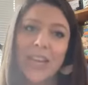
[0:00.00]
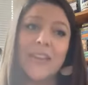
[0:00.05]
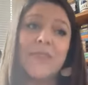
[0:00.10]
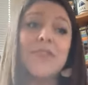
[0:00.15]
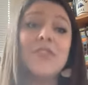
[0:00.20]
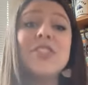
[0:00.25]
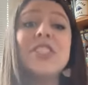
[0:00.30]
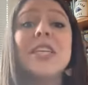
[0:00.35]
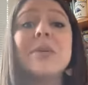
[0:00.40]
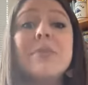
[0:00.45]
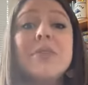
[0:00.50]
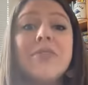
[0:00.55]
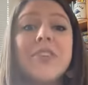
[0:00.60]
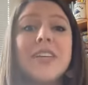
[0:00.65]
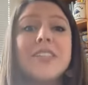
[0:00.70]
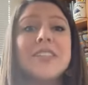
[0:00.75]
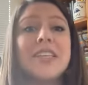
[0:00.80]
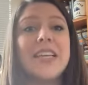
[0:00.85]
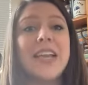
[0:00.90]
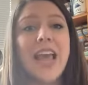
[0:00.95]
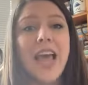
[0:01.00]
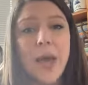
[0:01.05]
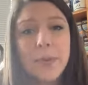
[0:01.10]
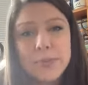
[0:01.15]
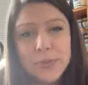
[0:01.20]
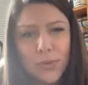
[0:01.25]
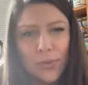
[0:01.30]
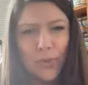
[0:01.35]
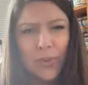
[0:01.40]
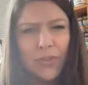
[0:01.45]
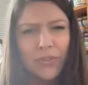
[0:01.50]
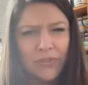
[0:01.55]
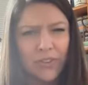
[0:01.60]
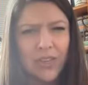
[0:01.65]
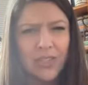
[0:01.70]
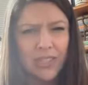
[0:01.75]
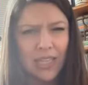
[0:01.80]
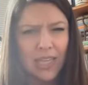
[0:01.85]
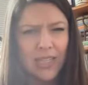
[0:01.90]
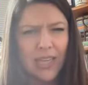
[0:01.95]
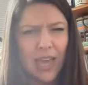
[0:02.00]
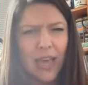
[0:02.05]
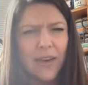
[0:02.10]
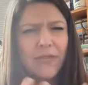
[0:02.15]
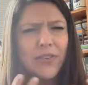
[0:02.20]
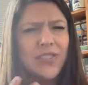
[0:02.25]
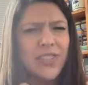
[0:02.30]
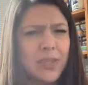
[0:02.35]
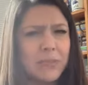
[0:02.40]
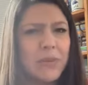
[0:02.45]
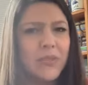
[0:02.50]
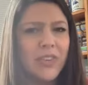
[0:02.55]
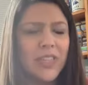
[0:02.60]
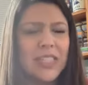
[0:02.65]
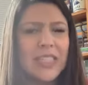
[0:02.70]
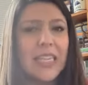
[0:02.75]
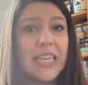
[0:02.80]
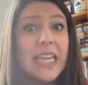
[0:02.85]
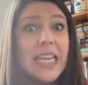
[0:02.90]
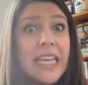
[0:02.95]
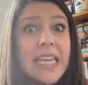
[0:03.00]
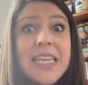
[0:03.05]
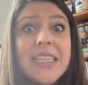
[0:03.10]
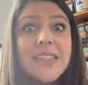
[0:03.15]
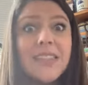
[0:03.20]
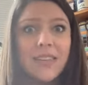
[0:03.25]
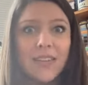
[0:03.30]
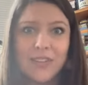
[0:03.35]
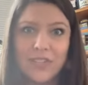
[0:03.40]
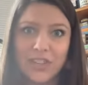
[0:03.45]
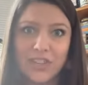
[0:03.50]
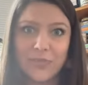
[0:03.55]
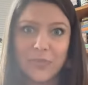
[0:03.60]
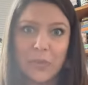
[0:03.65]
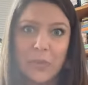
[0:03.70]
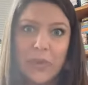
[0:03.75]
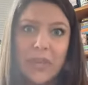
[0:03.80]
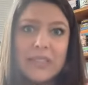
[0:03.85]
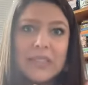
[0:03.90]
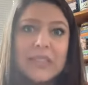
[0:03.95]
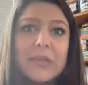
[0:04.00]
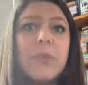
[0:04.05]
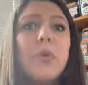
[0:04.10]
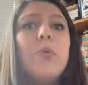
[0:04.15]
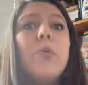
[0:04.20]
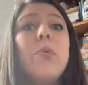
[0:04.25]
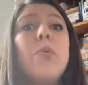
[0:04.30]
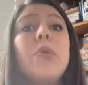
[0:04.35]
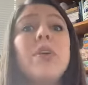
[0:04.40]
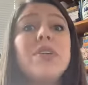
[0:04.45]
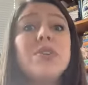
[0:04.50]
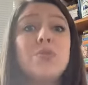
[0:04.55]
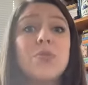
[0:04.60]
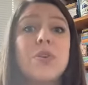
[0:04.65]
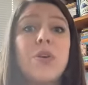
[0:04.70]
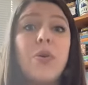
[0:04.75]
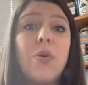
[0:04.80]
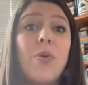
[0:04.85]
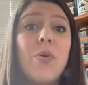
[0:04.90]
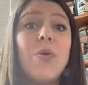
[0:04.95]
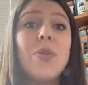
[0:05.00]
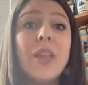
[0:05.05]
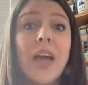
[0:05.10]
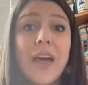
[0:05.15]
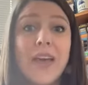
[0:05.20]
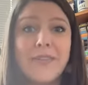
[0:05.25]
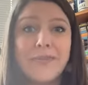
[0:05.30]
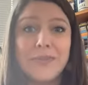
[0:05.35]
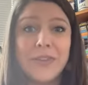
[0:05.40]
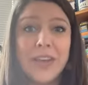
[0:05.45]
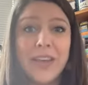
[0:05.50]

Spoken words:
And for some of us, it absolutely feels like that. For some of us, it is an achievement because it's something we've been working toward our whole life.